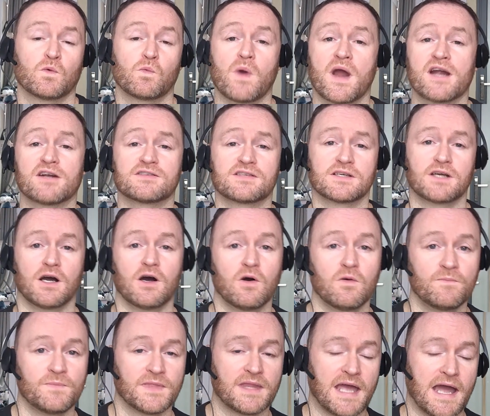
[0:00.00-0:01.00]
where to
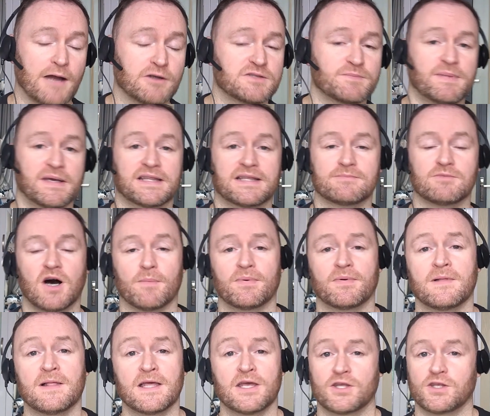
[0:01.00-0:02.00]
go, how to pick them
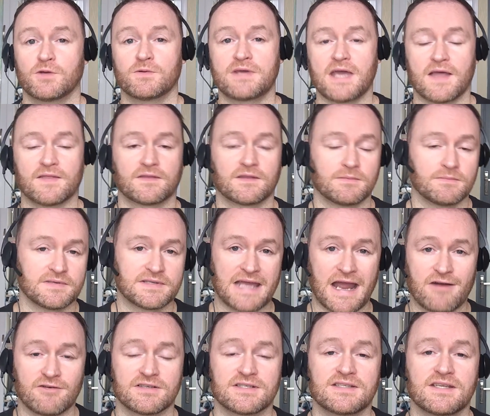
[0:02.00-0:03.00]
up. You get them
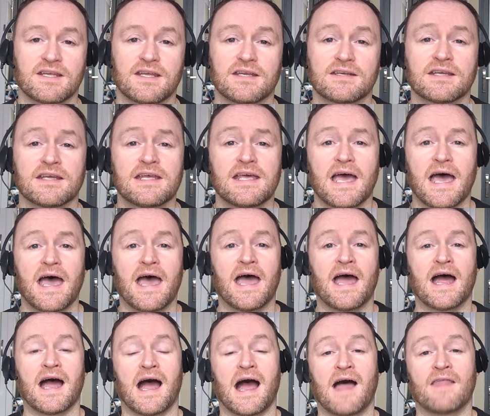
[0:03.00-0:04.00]
guaranteed
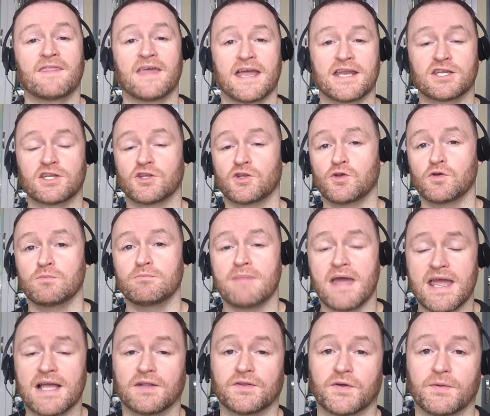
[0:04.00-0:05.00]
and then you
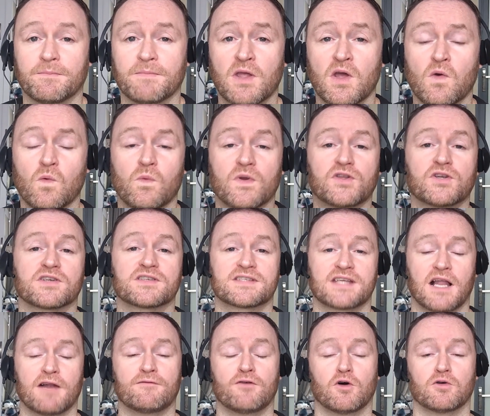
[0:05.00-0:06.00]
mail them with your
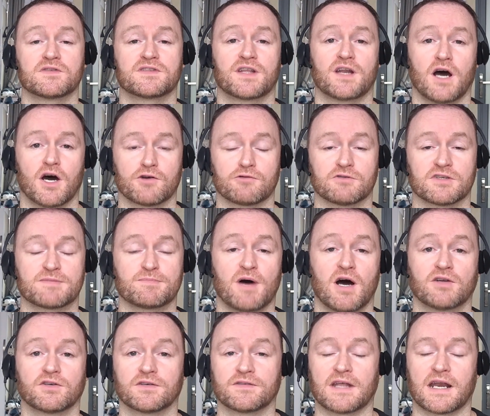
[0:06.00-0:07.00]
self-hosted
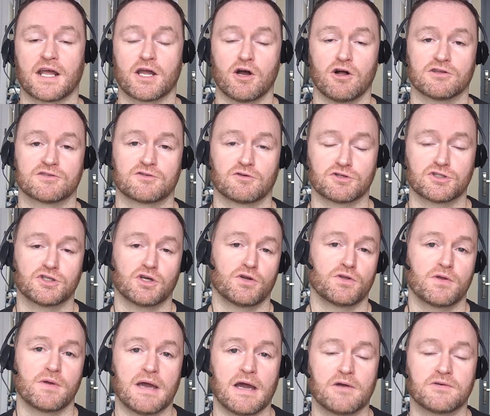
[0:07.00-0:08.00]
autoresponder that I also show
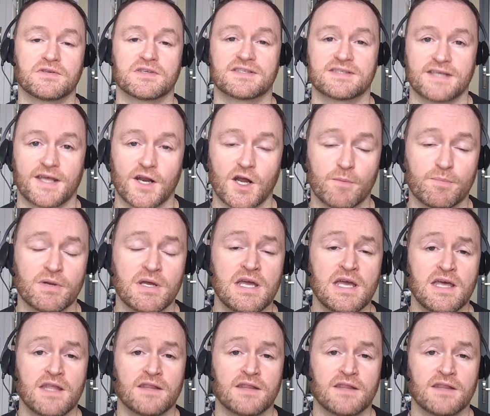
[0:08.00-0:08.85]
you how to set up.